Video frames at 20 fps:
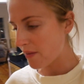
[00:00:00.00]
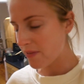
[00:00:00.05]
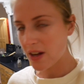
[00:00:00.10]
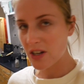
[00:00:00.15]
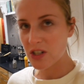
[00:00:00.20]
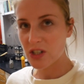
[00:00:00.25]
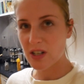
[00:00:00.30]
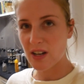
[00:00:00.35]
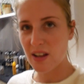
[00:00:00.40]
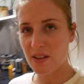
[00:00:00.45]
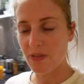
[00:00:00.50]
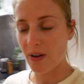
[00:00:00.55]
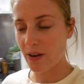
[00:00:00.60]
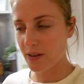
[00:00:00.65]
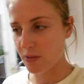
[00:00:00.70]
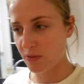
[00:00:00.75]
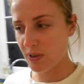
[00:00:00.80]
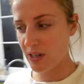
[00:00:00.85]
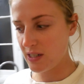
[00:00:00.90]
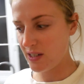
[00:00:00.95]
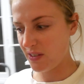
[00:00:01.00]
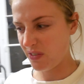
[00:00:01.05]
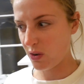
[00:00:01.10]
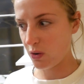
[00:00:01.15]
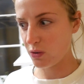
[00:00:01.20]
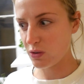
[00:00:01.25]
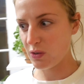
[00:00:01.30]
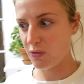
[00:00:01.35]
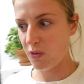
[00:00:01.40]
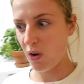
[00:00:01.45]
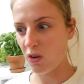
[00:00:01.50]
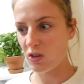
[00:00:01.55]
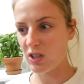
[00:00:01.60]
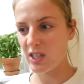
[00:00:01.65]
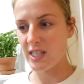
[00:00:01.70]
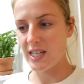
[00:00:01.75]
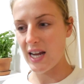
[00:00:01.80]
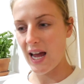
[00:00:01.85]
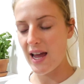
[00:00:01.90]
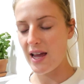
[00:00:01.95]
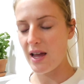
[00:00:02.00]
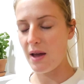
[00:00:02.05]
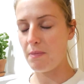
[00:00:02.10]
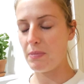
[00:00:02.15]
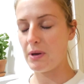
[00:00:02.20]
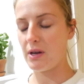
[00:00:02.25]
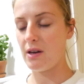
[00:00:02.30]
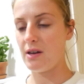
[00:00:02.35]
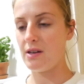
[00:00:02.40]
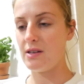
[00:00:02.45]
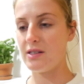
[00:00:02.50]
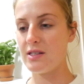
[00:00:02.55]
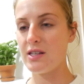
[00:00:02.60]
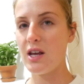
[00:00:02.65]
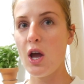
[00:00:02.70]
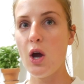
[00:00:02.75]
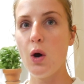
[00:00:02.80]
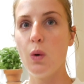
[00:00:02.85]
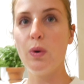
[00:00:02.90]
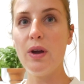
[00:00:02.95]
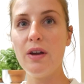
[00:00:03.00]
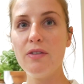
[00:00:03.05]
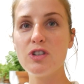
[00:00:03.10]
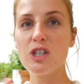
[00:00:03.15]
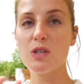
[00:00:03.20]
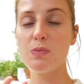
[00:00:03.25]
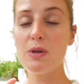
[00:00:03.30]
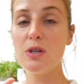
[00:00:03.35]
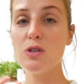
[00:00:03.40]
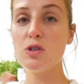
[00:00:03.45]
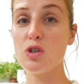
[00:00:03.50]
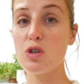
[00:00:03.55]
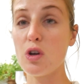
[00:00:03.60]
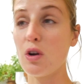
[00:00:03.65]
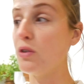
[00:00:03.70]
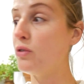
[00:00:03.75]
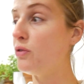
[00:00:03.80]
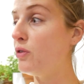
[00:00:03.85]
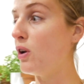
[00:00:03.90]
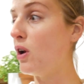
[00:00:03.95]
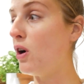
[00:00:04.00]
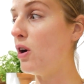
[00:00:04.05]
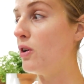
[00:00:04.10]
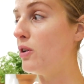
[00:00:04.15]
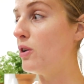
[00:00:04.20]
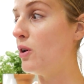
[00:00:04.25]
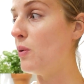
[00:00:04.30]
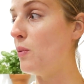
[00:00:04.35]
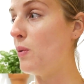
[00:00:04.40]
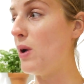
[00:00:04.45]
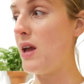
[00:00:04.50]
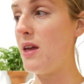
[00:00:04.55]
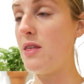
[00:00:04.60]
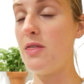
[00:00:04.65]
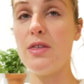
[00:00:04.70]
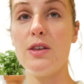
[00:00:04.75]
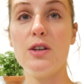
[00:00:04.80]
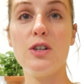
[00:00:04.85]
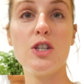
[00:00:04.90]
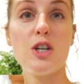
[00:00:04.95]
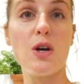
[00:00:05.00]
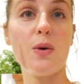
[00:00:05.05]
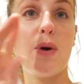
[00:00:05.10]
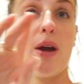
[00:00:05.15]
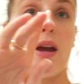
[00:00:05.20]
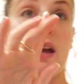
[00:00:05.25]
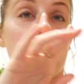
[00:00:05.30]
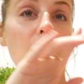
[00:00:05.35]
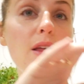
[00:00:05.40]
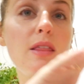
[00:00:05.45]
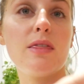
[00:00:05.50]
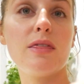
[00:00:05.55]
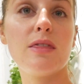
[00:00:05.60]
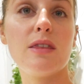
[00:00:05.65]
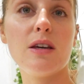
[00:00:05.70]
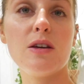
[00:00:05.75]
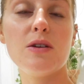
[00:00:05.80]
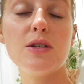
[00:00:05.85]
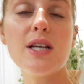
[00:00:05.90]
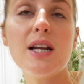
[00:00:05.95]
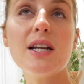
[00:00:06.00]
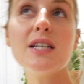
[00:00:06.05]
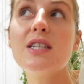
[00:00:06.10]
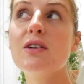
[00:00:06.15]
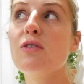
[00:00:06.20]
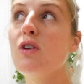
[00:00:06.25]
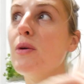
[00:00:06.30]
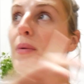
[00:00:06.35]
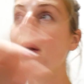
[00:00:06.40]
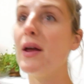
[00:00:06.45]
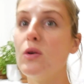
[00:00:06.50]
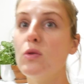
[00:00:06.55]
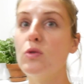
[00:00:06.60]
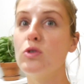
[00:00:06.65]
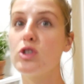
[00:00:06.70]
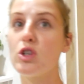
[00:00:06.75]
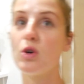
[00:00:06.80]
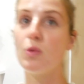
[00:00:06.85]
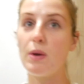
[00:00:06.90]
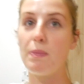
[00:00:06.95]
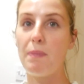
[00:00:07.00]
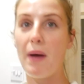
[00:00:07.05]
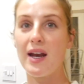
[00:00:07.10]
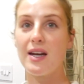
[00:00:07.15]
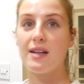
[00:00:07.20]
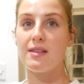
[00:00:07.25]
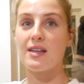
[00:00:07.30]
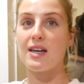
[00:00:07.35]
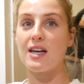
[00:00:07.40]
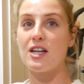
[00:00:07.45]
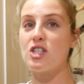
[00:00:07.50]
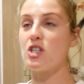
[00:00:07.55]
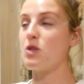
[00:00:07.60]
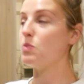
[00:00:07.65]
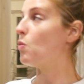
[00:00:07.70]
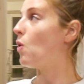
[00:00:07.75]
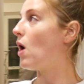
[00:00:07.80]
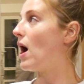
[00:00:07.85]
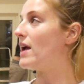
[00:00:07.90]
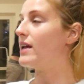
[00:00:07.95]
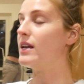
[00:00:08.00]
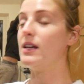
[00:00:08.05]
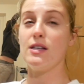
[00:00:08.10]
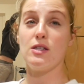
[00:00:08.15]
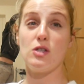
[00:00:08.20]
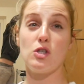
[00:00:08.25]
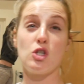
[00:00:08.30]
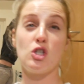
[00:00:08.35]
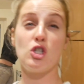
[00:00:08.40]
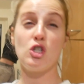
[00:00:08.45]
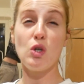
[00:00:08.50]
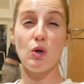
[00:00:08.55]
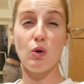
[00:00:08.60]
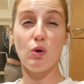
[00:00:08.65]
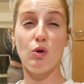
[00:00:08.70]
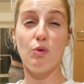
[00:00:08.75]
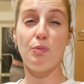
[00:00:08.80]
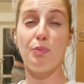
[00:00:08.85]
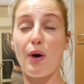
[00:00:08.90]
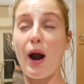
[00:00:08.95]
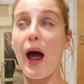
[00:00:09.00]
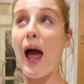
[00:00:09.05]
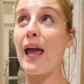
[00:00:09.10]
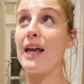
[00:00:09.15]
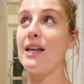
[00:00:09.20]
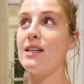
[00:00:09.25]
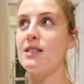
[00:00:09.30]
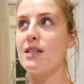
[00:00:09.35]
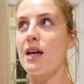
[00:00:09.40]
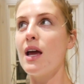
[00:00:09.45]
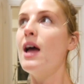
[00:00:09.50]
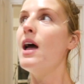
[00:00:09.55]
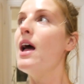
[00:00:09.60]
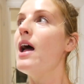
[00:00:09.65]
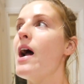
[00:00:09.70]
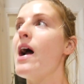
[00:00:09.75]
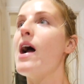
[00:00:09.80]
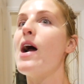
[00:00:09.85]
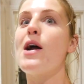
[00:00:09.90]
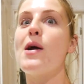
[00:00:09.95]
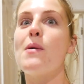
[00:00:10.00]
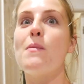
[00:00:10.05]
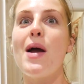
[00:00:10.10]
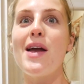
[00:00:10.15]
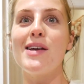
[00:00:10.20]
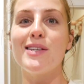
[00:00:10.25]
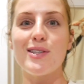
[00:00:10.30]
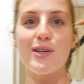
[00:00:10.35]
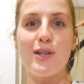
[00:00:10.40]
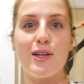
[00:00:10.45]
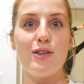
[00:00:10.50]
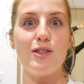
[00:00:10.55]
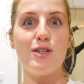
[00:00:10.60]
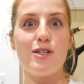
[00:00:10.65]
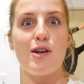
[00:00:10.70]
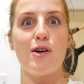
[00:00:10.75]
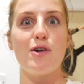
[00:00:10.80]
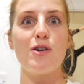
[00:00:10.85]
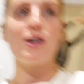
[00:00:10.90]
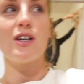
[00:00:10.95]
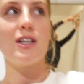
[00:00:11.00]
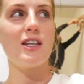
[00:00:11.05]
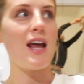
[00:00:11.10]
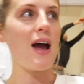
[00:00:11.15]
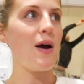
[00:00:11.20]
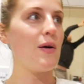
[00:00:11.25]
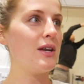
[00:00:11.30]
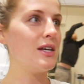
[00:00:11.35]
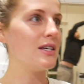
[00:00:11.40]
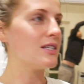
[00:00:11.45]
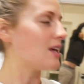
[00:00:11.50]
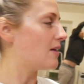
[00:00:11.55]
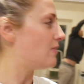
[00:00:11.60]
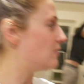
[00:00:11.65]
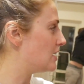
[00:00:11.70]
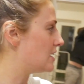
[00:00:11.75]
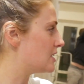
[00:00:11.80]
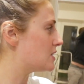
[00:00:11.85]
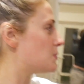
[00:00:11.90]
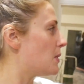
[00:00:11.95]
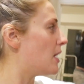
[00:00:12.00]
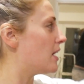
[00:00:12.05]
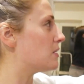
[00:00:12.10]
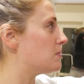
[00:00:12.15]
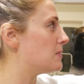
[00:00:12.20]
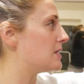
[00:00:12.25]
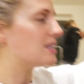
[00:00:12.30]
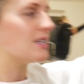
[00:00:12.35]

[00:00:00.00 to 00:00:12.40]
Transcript: I've actually found it really difficult to vlog today because we have just been so full on with doing the utility room, and also we painted the kitchen white. It's so bright. It's looking so good now, and it's definitely inspired me